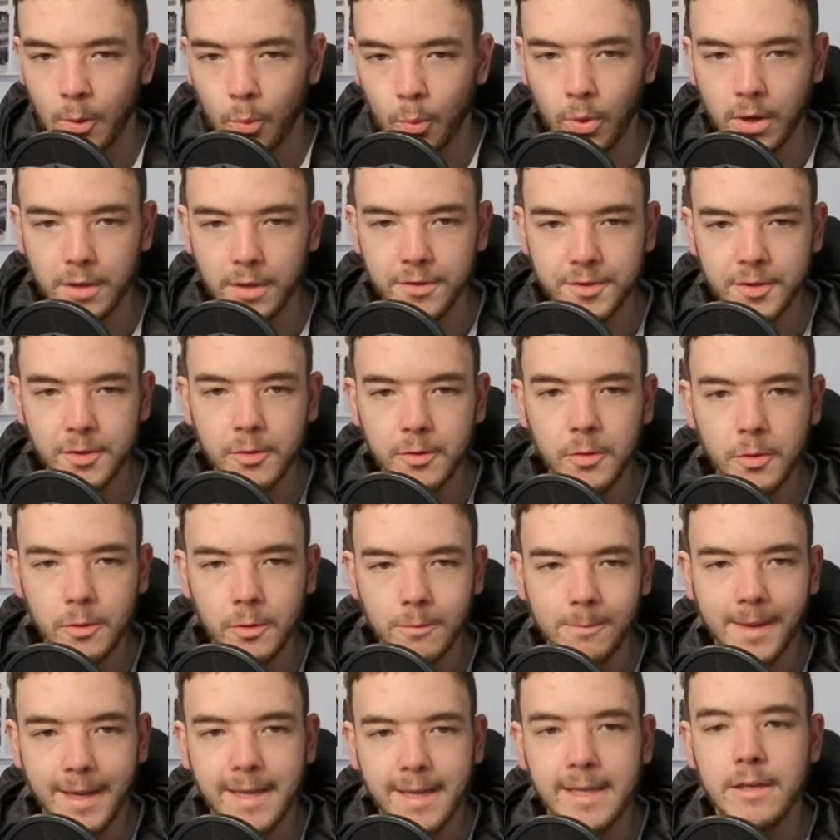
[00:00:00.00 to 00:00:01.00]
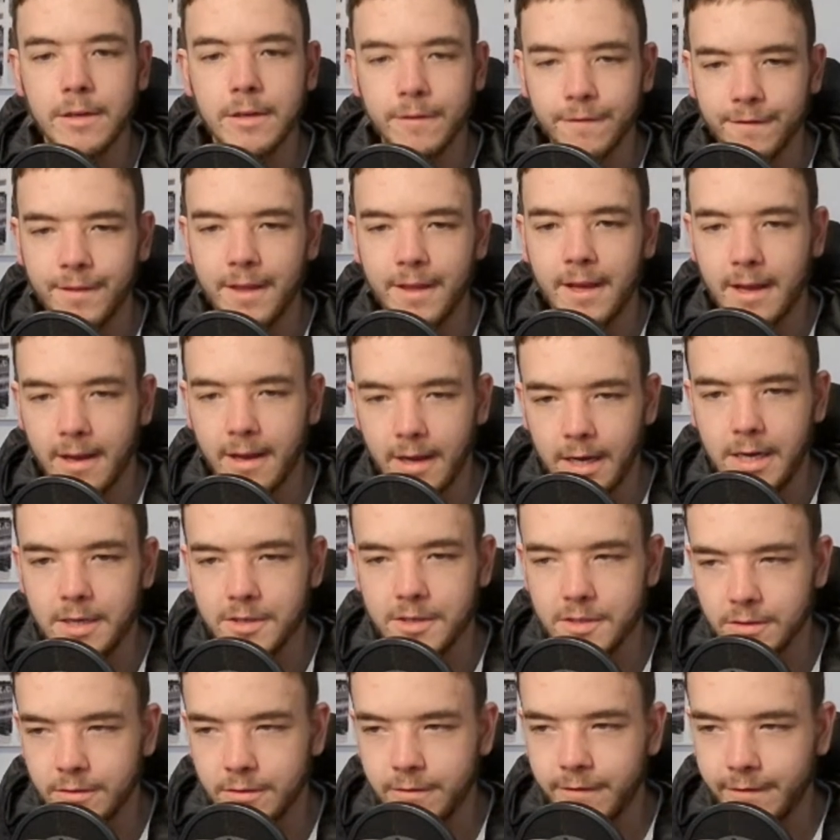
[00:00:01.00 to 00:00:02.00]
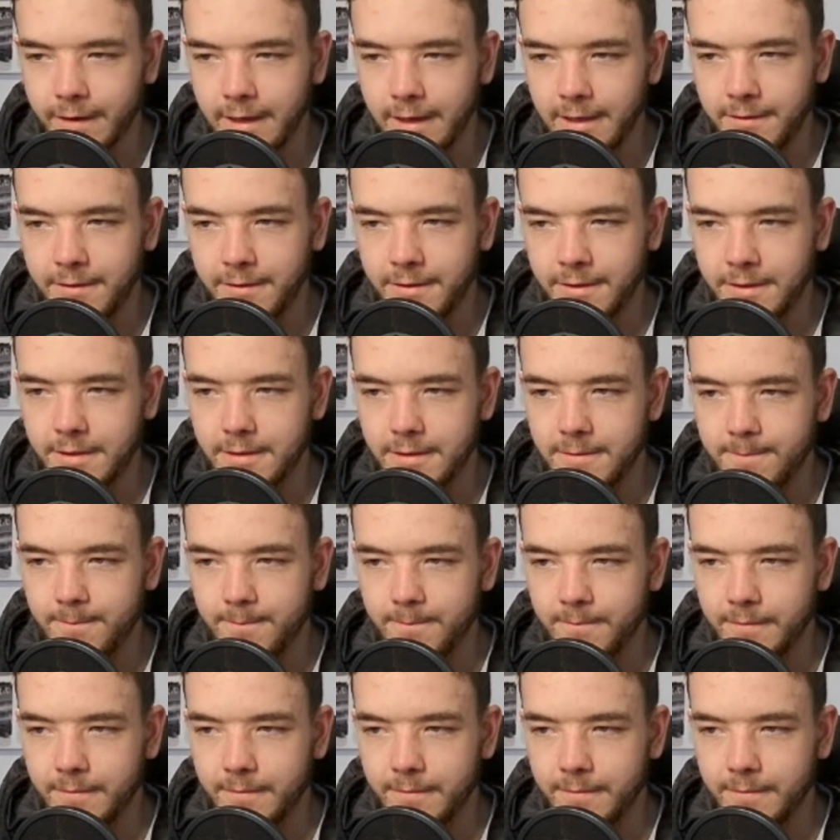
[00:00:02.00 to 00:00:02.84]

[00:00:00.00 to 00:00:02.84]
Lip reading: What do you make of that, Arsenal fans?